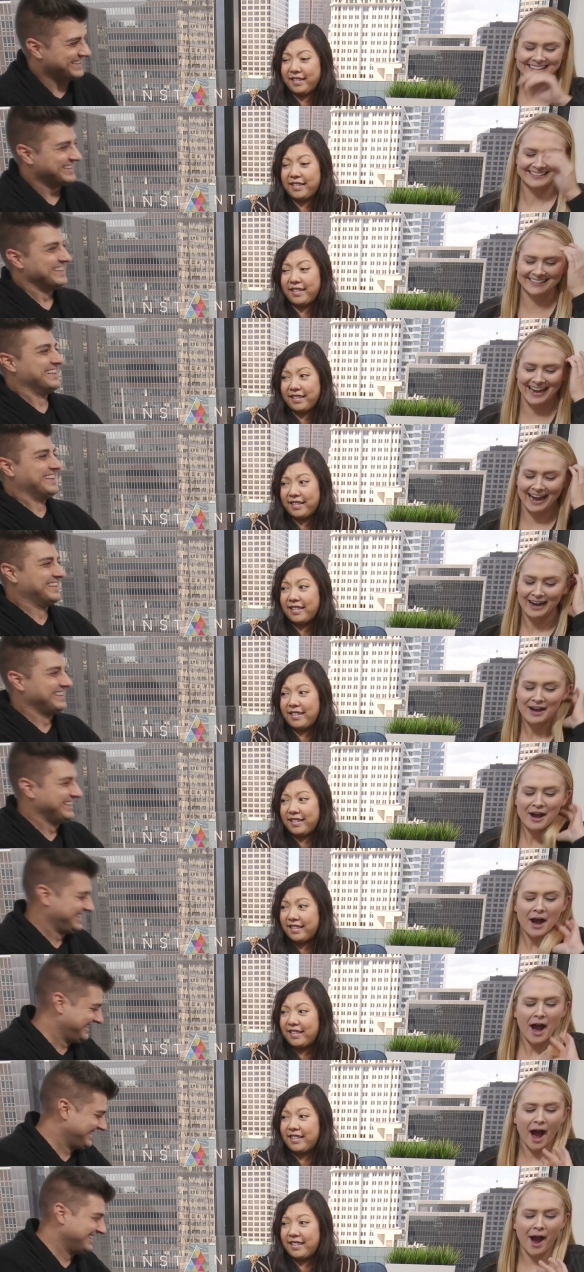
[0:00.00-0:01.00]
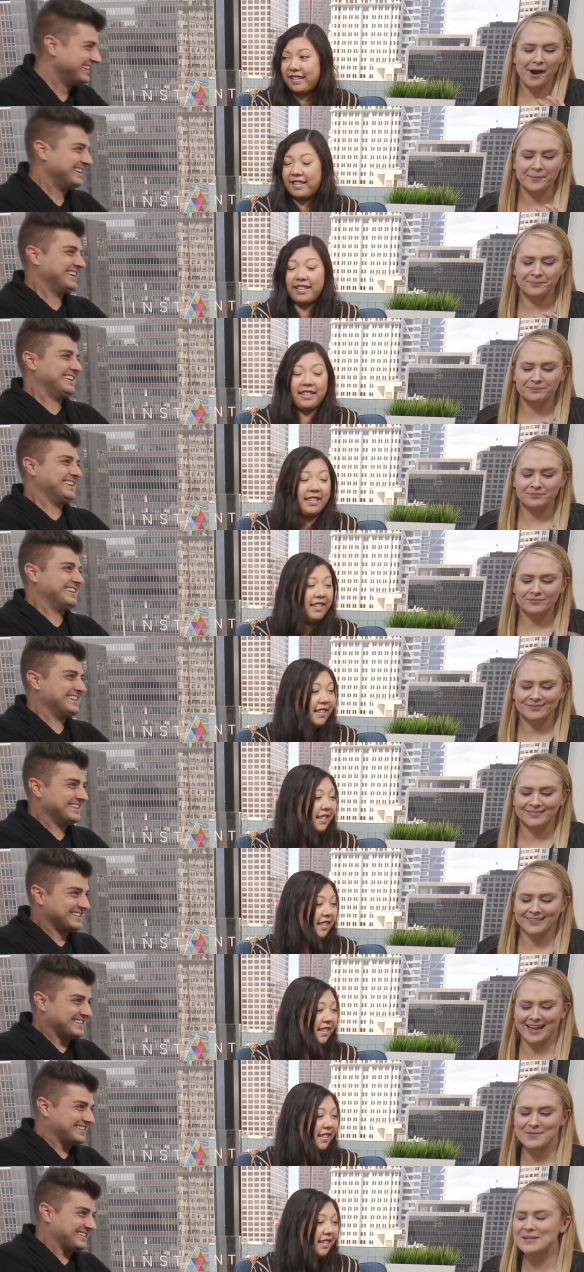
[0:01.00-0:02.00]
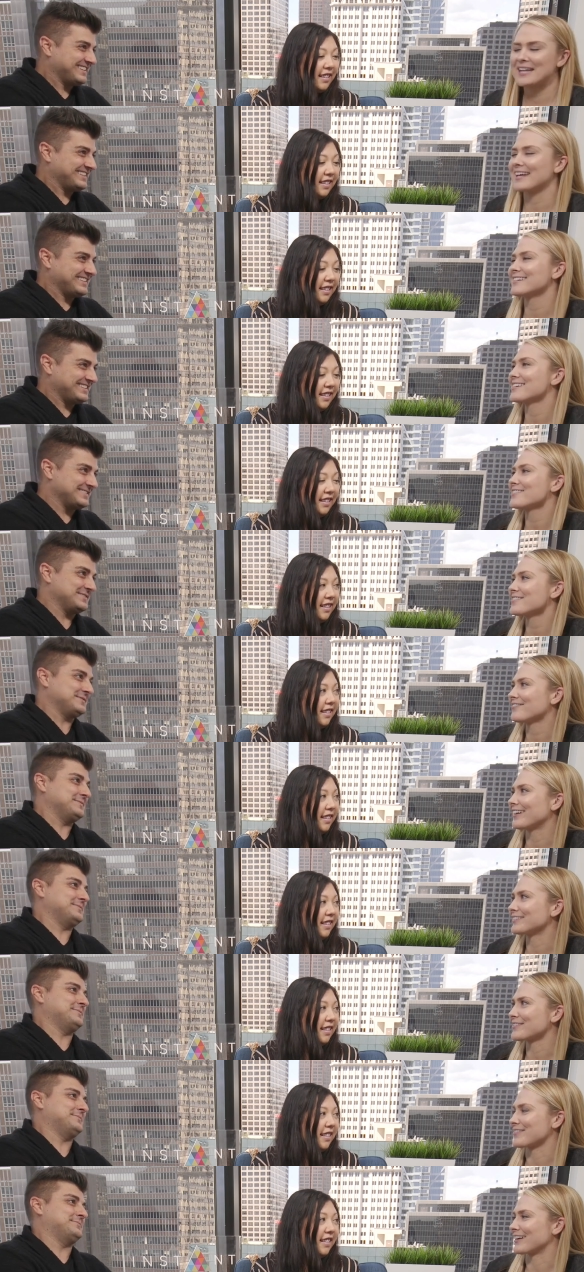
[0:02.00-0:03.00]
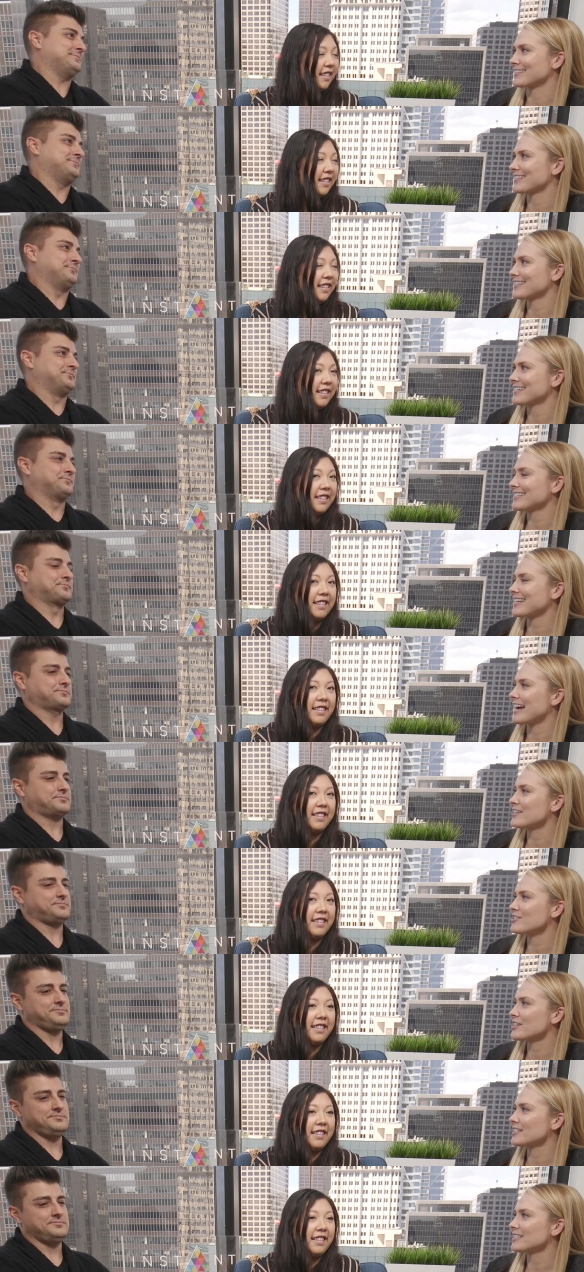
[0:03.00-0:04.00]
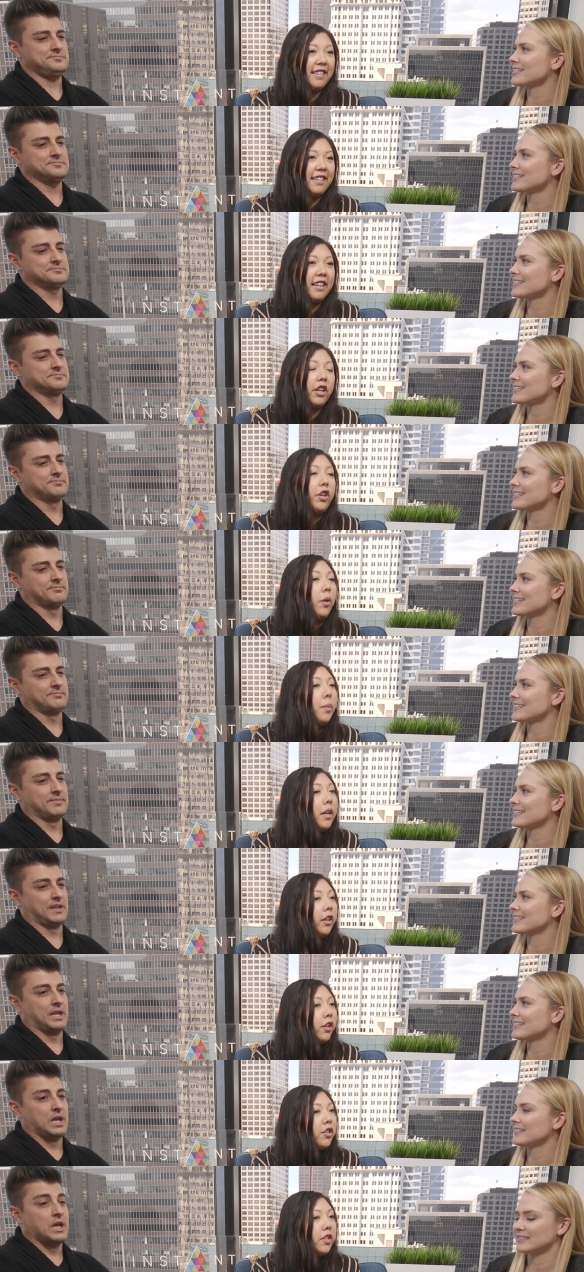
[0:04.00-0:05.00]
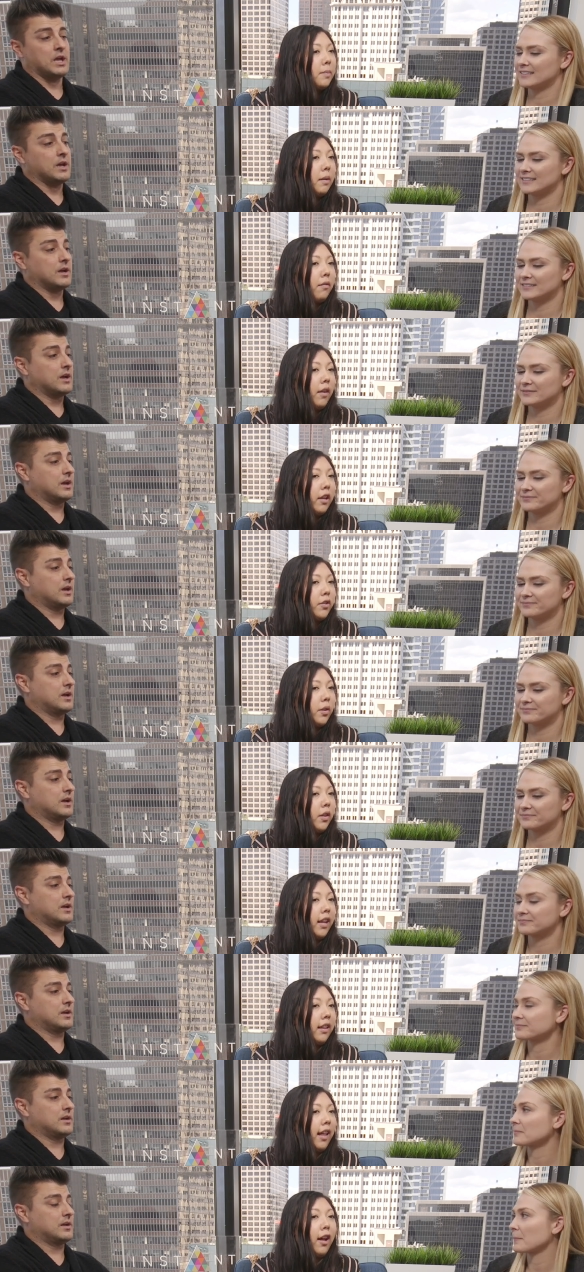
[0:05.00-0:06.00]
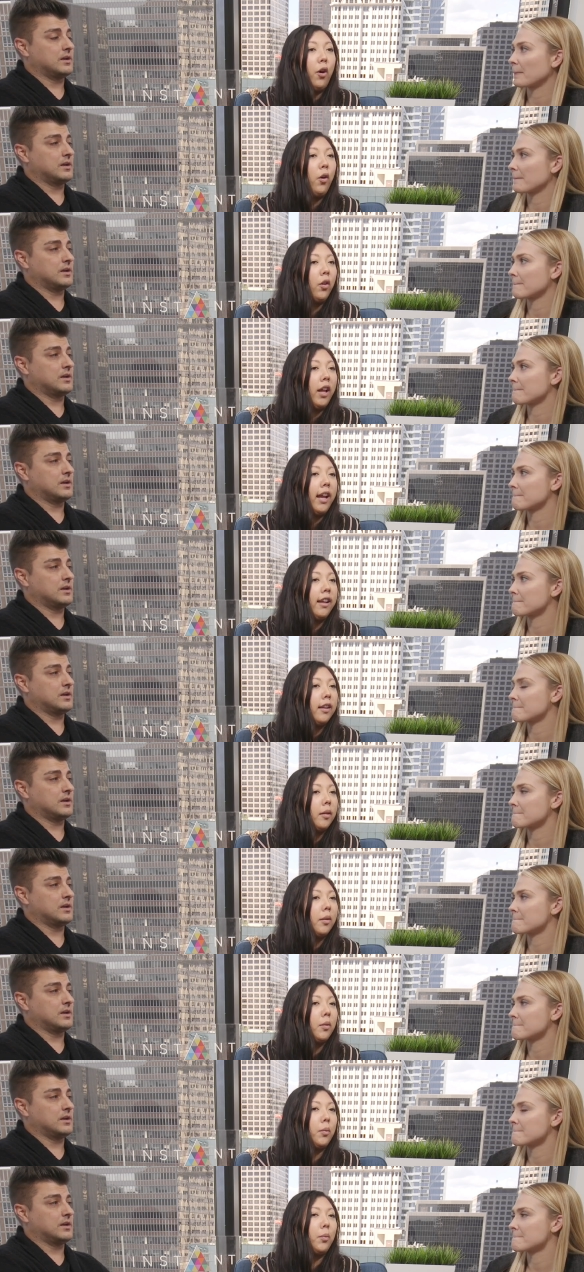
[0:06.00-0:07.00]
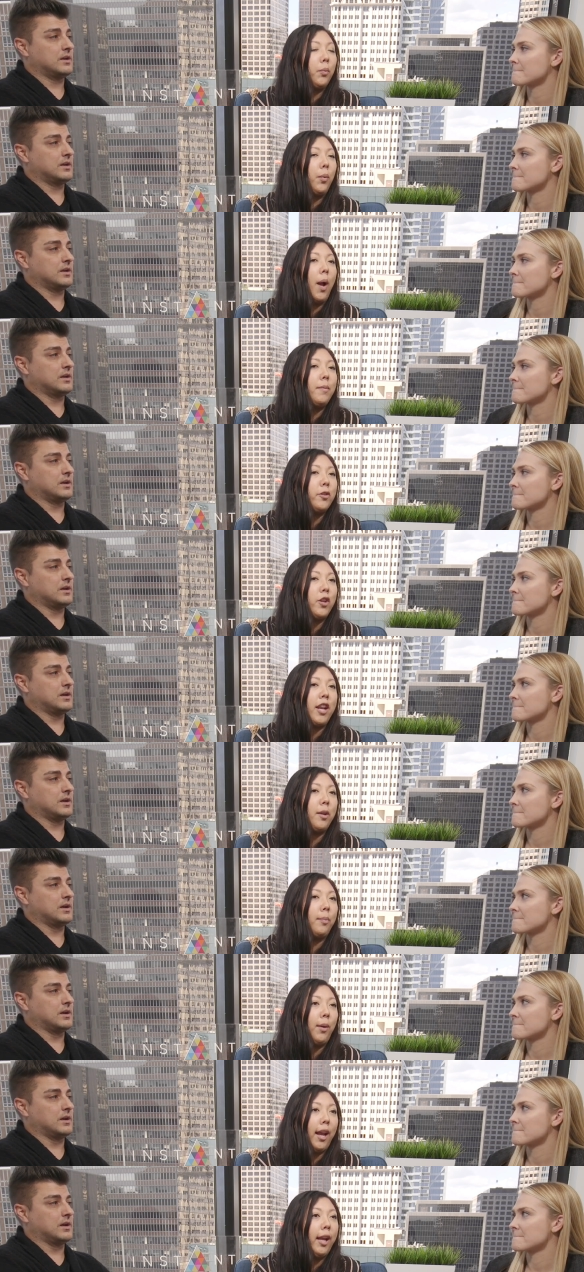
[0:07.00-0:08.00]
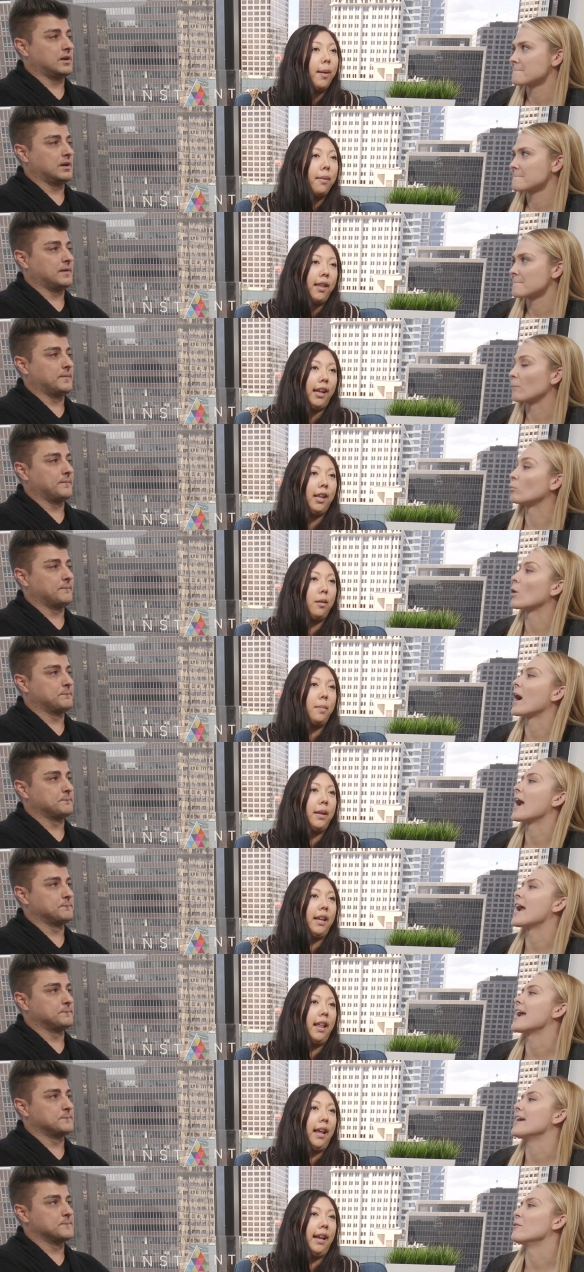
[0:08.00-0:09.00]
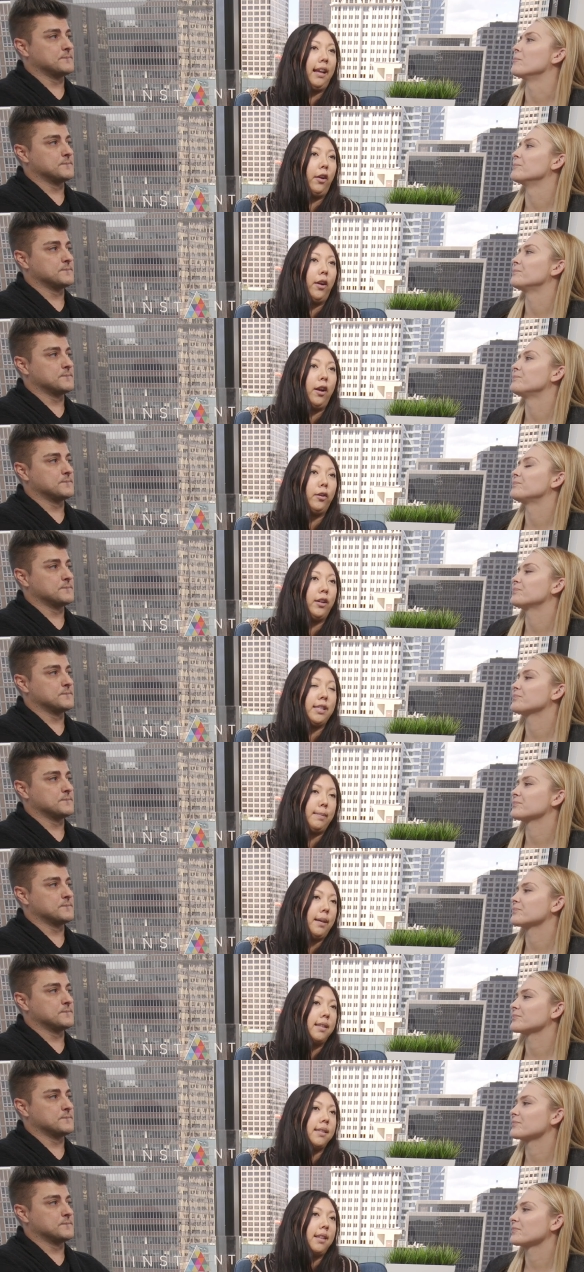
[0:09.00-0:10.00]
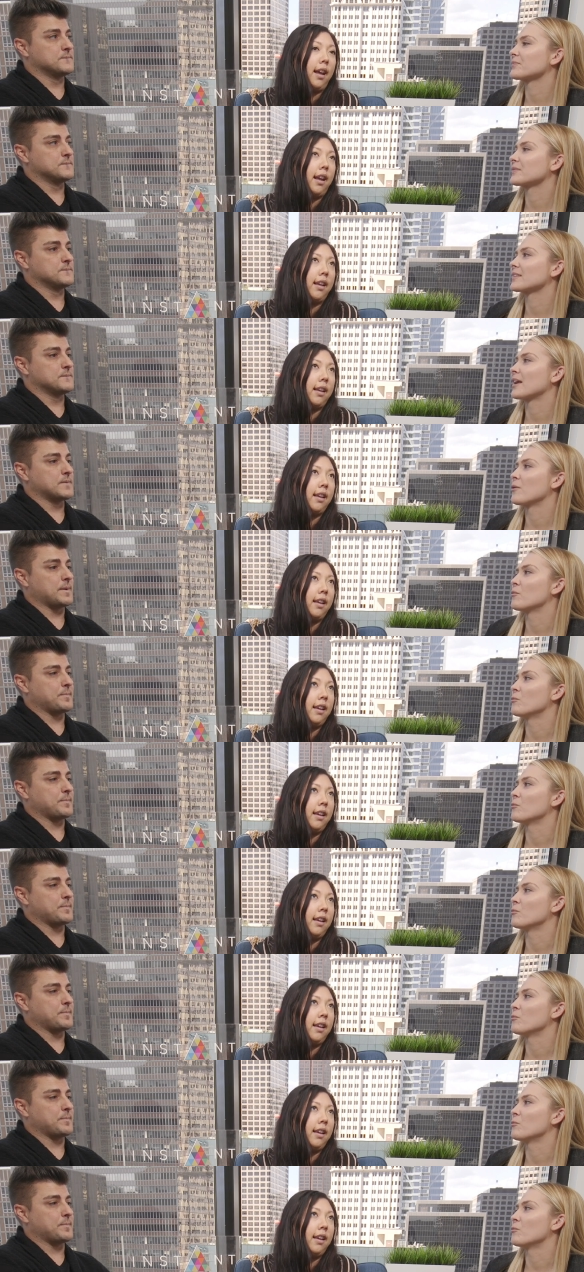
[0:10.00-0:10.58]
Speaker 1: yeah. Um, I mean, any other final thoughts on this? I just no,
Speaker 2: but it could just be fake too, like that whole like Rob to Chyna breakup thing, right? like around Christmas, like